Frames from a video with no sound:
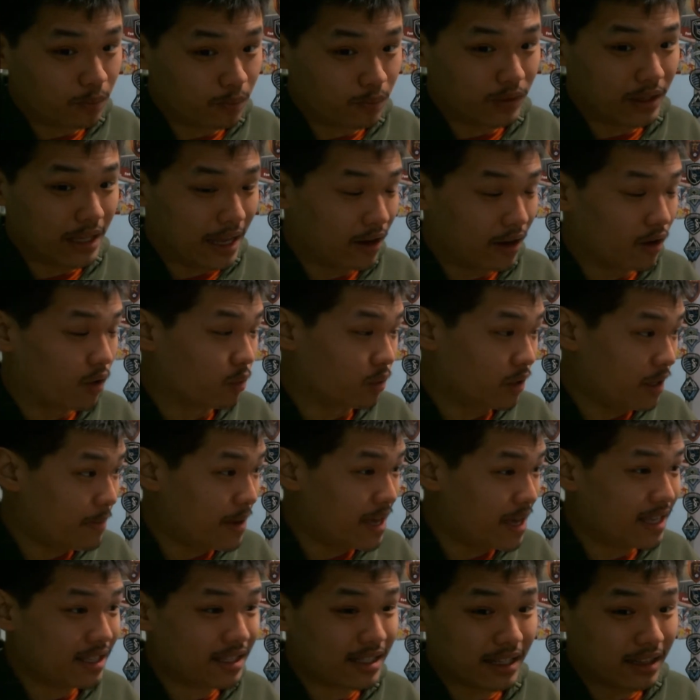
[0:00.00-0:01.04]
it only
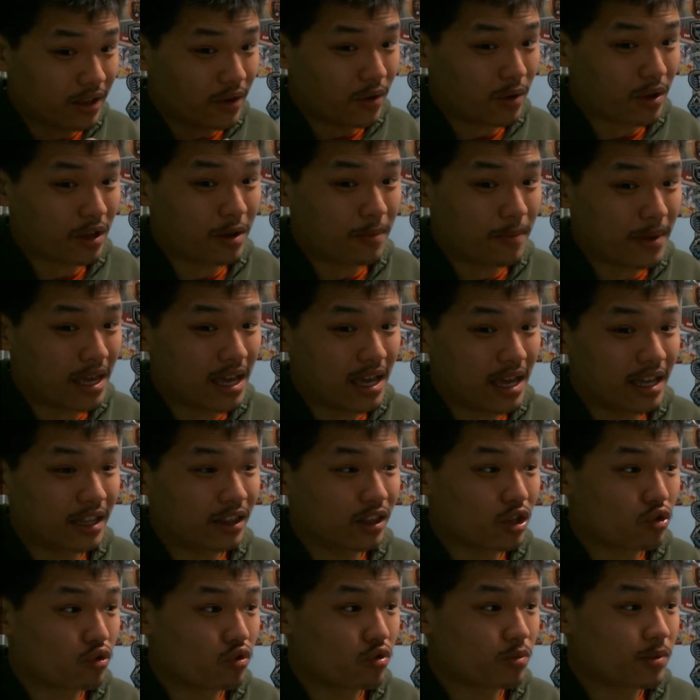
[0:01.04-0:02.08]
means that they're going to be in the
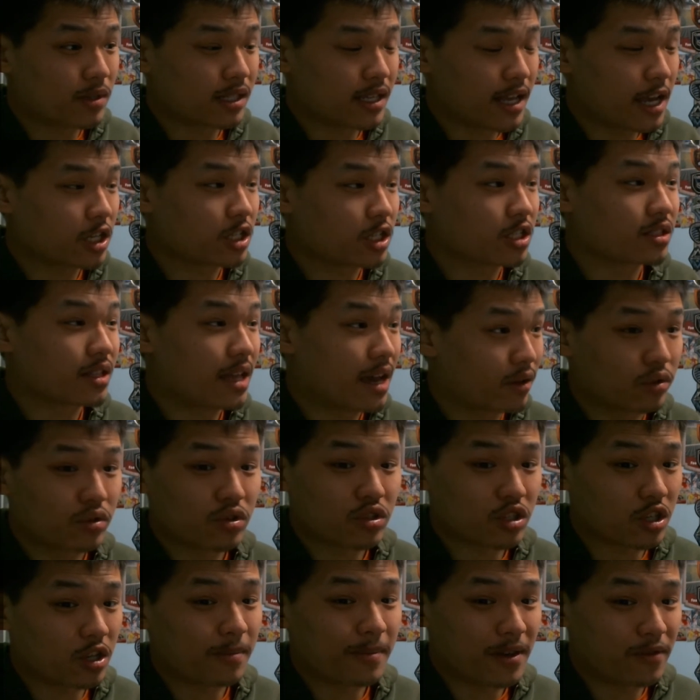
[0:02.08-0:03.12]
group stage, and now there's
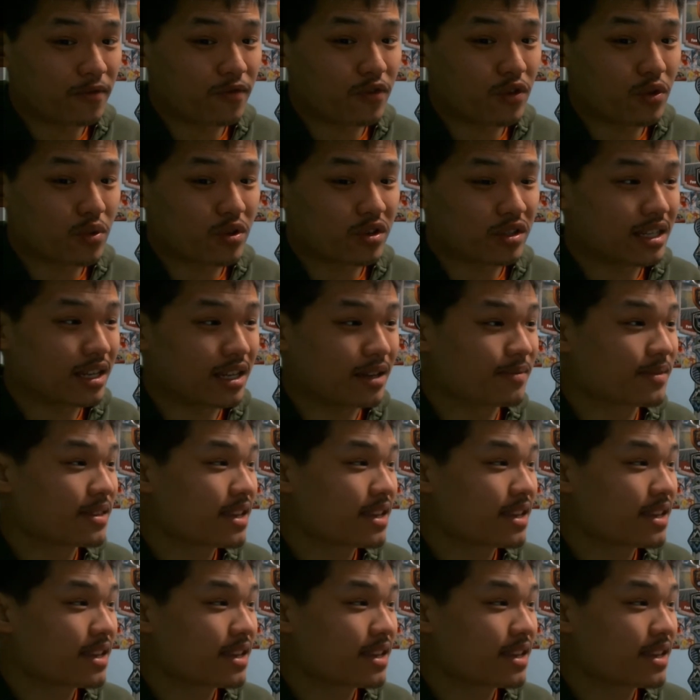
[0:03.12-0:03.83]
going to be fewer teams